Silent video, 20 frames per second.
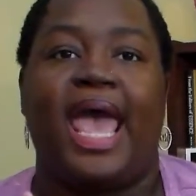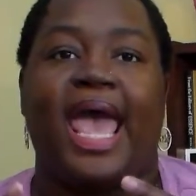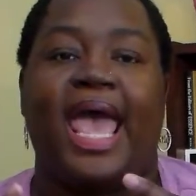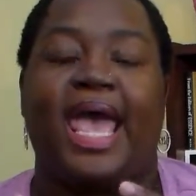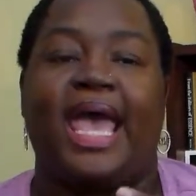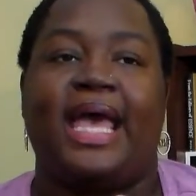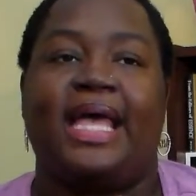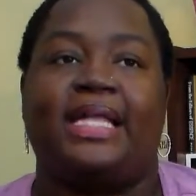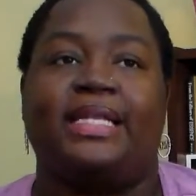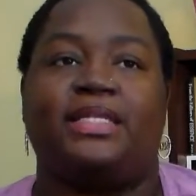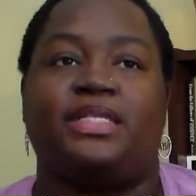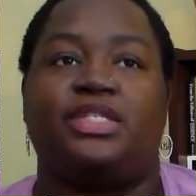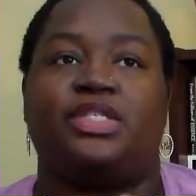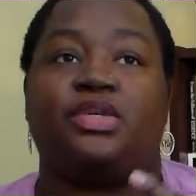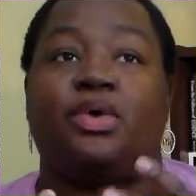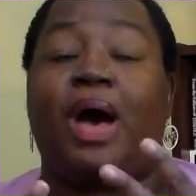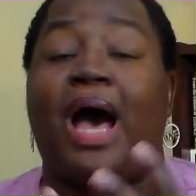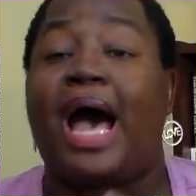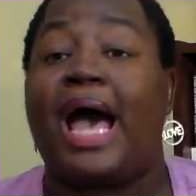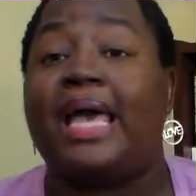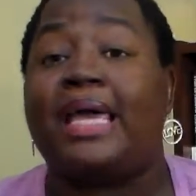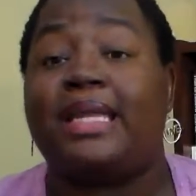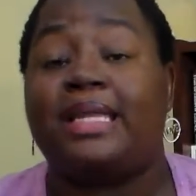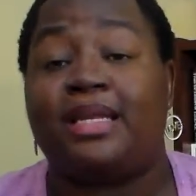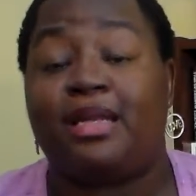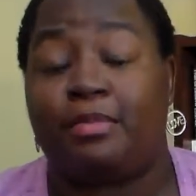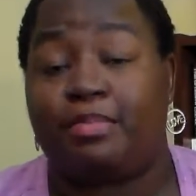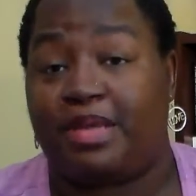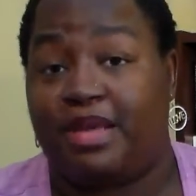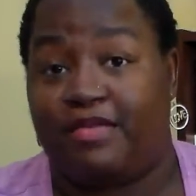And so I
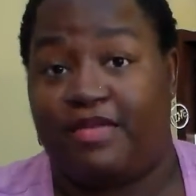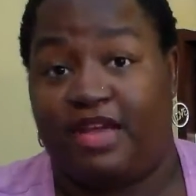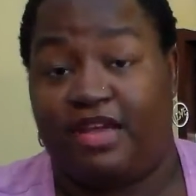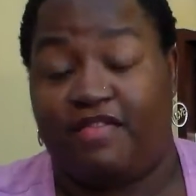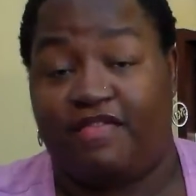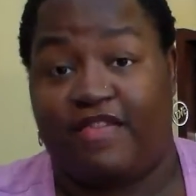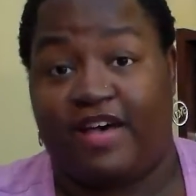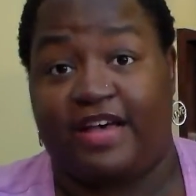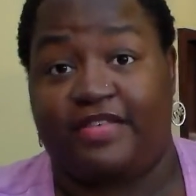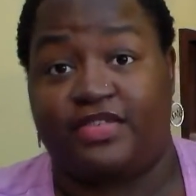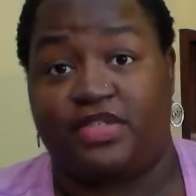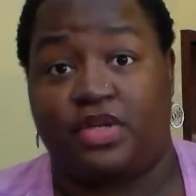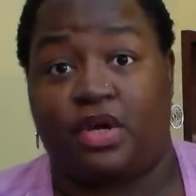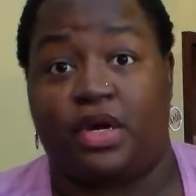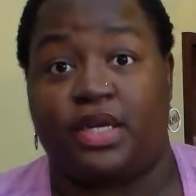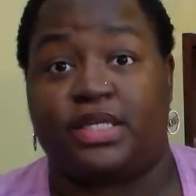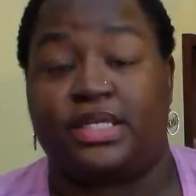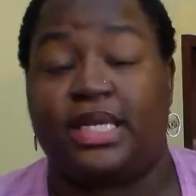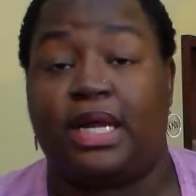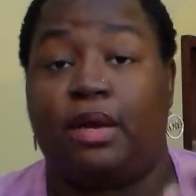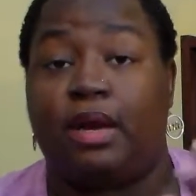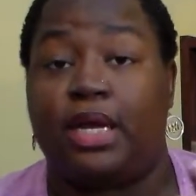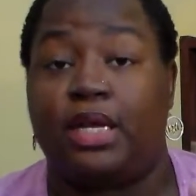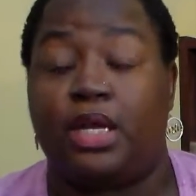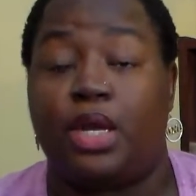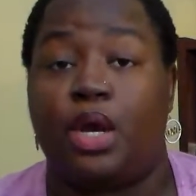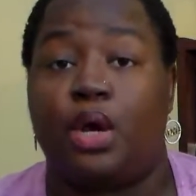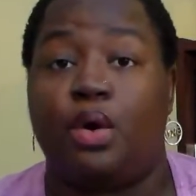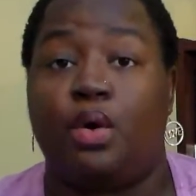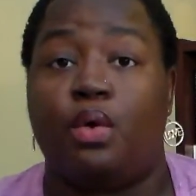ended up giving it 5 stars. Now I
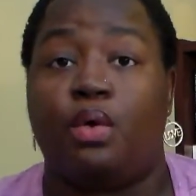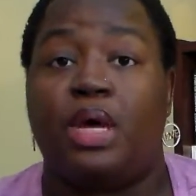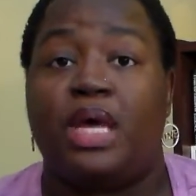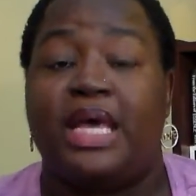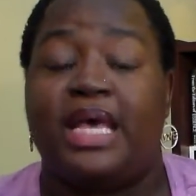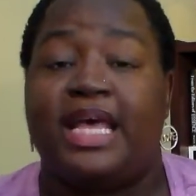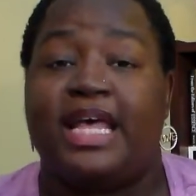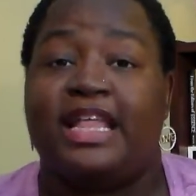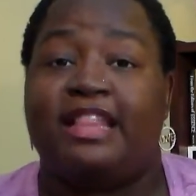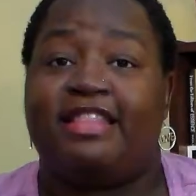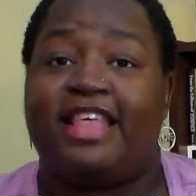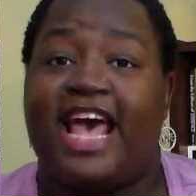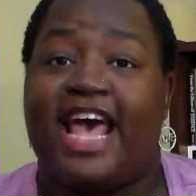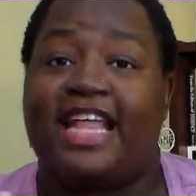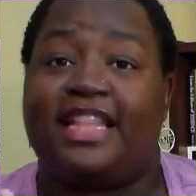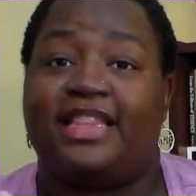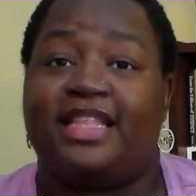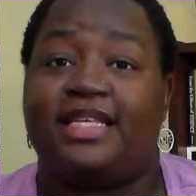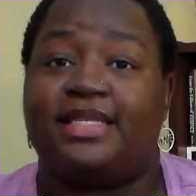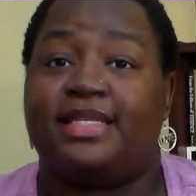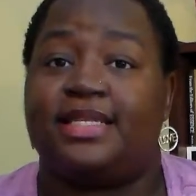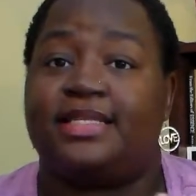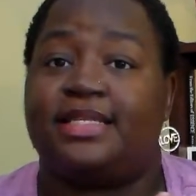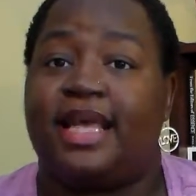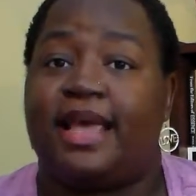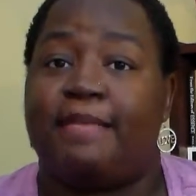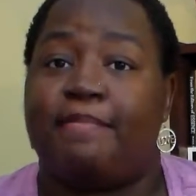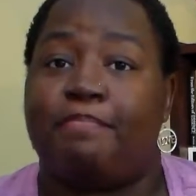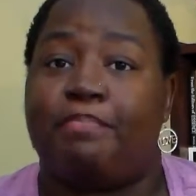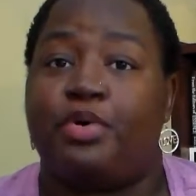know that this is
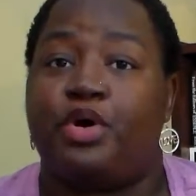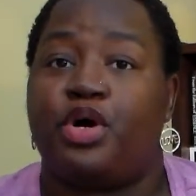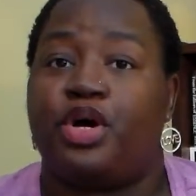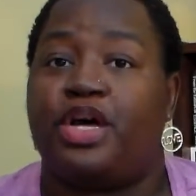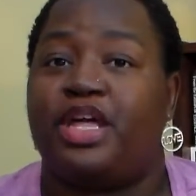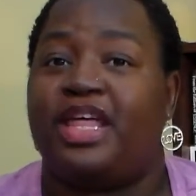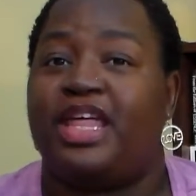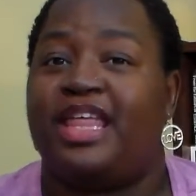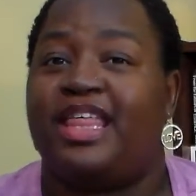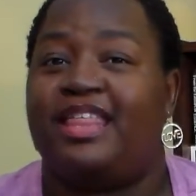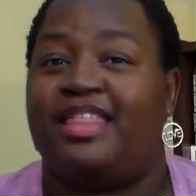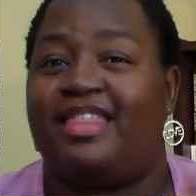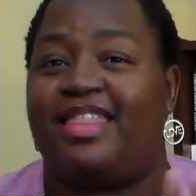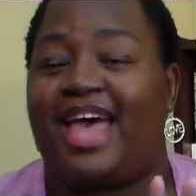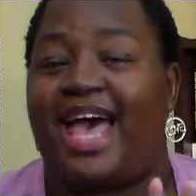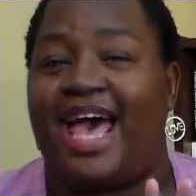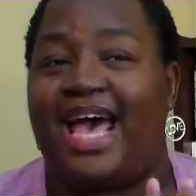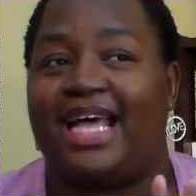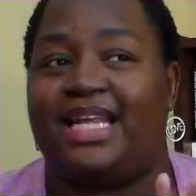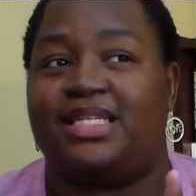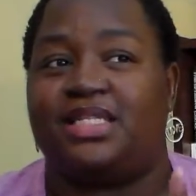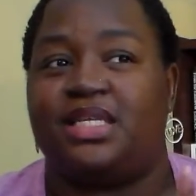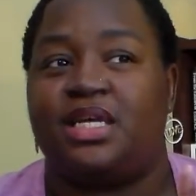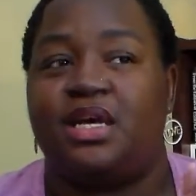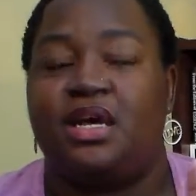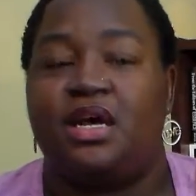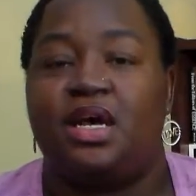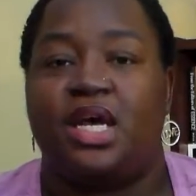a book that